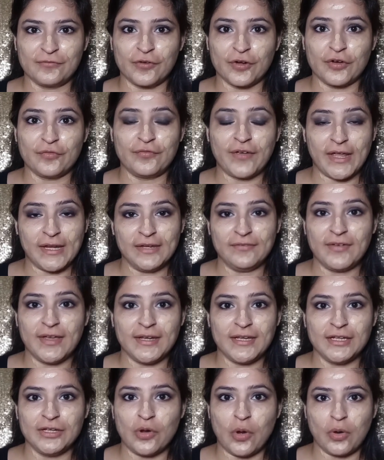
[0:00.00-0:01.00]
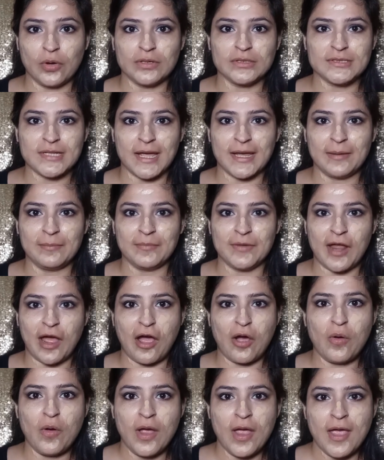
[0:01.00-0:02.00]
for a very long time
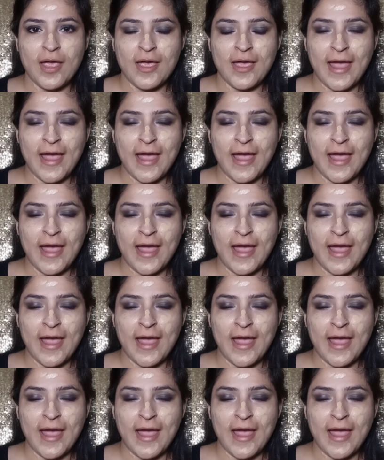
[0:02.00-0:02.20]
now,